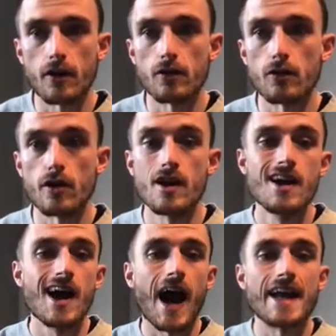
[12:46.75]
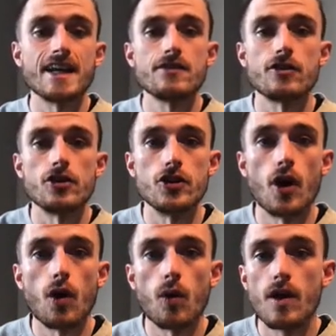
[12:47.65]
or I didn't even
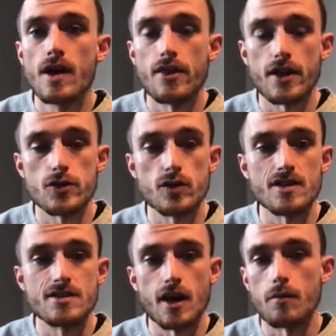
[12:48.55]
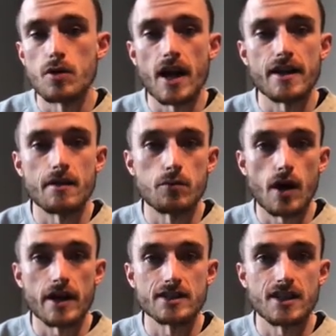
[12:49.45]
know that you could sell brand name
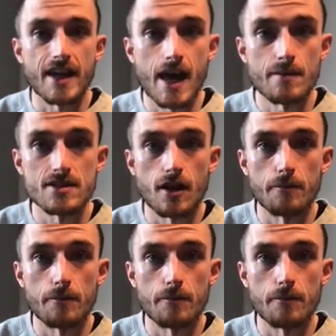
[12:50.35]
products on Amazon.